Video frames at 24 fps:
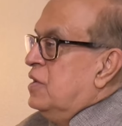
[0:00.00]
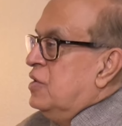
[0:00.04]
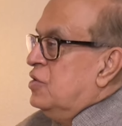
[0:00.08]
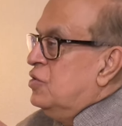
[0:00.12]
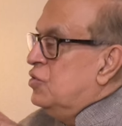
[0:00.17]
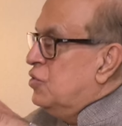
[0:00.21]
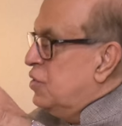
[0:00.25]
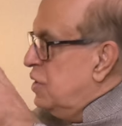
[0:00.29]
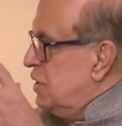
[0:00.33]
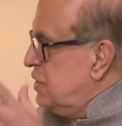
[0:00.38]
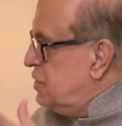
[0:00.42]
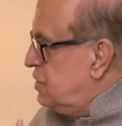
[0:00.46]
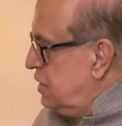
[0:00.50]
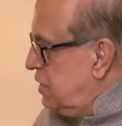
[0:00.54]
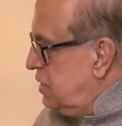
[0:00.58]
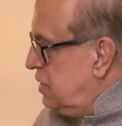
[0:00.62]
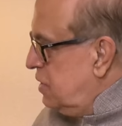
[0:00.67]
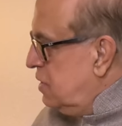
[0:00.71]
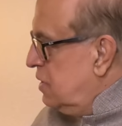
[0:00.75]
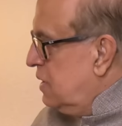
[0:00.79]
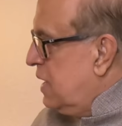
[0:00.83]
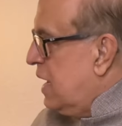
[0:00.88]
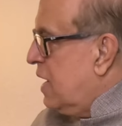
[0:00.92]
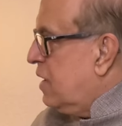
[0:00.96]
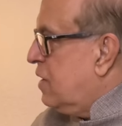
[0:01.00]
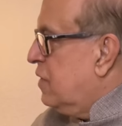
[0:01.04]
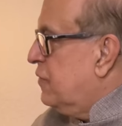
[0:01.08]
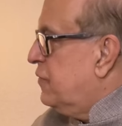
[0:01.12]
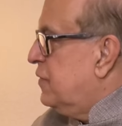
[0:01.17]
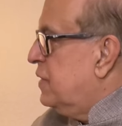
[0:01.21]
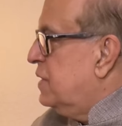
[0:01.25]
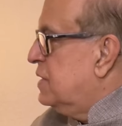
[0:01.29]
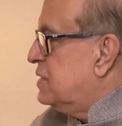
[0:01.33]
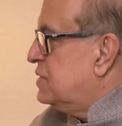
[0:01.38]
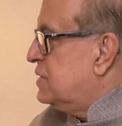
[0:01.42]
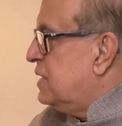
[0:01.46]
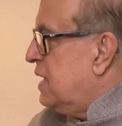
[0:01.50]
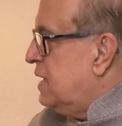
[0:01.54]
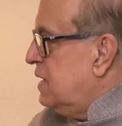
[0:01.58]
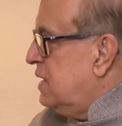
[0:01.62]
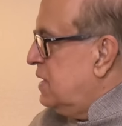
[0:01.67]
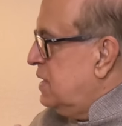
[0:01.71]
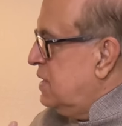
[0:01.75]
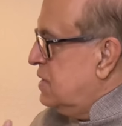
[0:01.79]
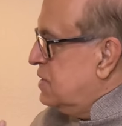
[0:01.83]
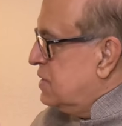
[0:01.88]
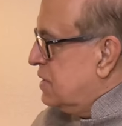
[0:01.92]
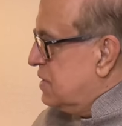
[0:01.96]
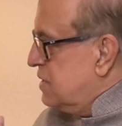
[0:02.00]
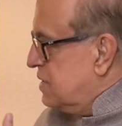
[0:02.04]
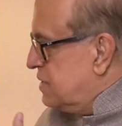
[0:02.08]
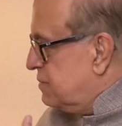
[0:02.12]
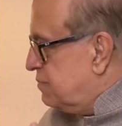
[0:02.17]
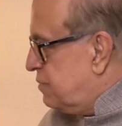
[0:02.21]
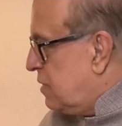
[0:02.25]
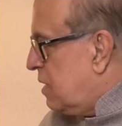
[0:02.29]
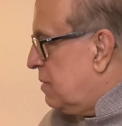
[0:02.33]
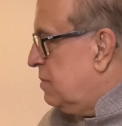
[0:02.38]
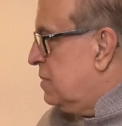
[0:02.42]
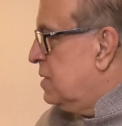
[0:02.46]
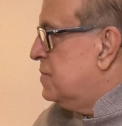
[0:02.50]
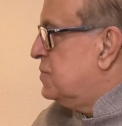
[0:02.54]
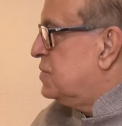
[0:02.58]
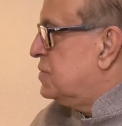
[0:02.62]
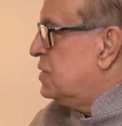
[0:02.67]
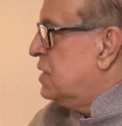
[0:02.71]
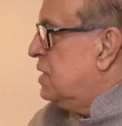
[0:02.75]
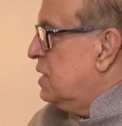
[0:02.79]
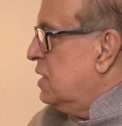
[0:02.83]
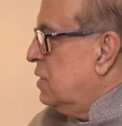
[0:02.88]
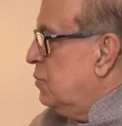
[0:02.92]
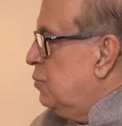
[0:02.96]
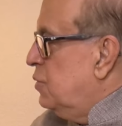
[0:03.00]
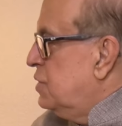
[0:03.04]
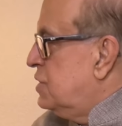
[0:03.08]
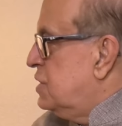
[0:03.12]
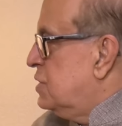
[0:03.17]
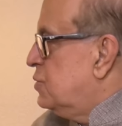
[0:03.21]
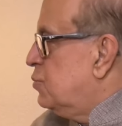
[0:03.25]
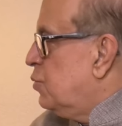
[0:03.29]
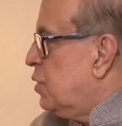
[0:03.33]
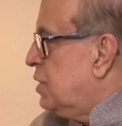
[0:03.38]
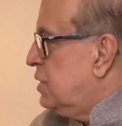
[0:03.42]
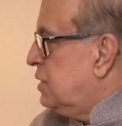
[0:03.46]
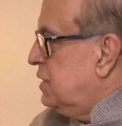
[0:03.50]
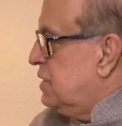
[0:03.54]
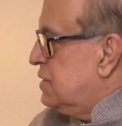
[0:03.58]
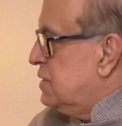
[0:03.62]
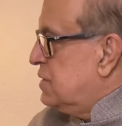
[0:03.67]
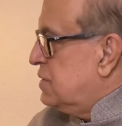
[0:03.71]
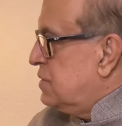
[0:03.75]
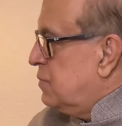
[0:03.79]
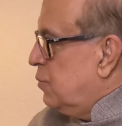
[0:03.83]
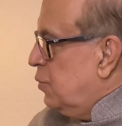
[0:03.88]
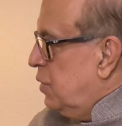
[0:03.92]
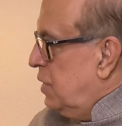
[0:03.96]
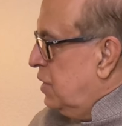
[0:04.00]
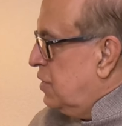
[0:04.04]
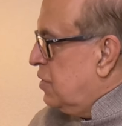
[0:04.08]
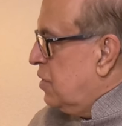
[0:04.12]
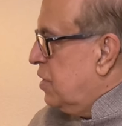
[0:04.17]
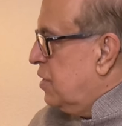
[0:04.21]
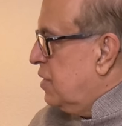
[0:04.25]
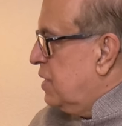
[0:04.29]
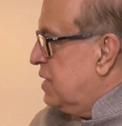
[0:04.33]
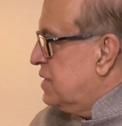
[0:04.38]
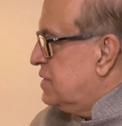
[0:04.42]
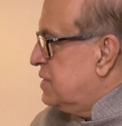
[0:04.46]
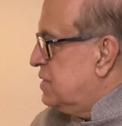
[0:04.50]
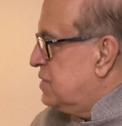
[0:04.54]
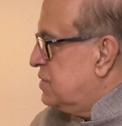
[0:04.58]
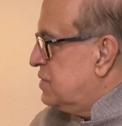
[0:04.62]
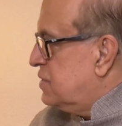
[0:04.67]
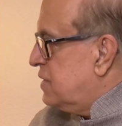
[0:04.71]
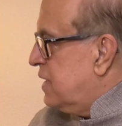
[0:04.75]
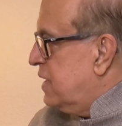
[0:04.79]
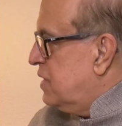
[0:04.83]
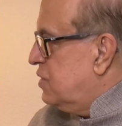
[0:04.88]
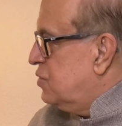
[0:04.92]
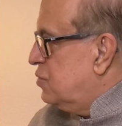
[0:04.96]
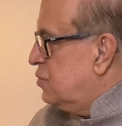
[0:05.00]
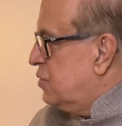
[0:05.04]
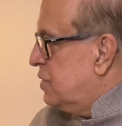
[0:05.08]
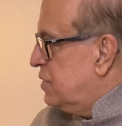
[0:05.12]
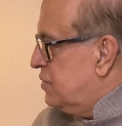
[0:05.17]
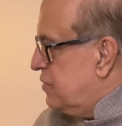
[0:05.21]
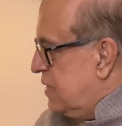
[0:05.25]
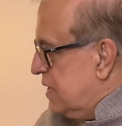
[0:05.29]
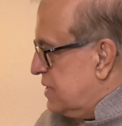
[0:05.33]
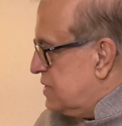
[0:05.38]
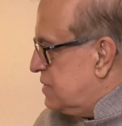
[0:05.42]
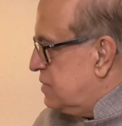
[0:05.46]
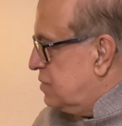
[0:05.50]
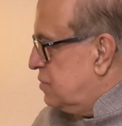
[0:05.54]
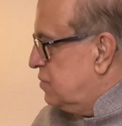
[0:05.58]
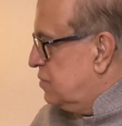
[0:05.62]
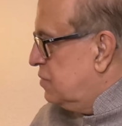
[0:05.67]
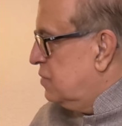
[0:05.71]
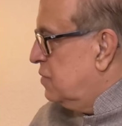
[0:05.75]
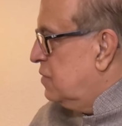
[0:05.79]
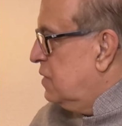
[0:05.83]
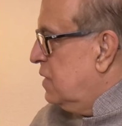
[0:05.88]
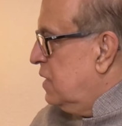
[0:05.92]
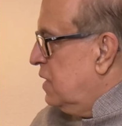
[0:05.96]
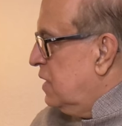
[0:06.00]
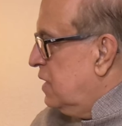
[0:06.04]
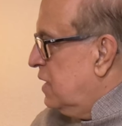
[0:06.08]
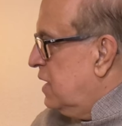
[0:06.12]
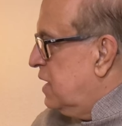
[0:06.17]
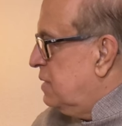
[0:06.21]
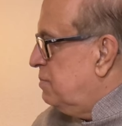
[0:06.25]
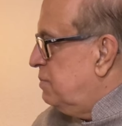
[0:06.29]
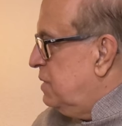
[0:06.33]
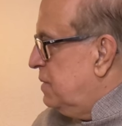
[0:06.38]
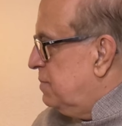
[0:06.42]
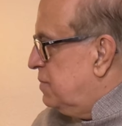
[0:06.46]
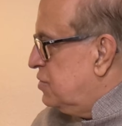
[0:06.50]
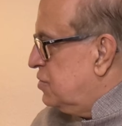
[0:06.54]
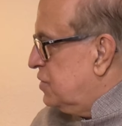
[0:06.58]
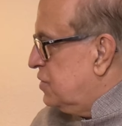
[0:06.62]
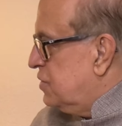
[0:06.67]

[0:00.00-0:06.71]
unity, lack of understanding each other's problems, which is what this World Congress is trying to address, to get people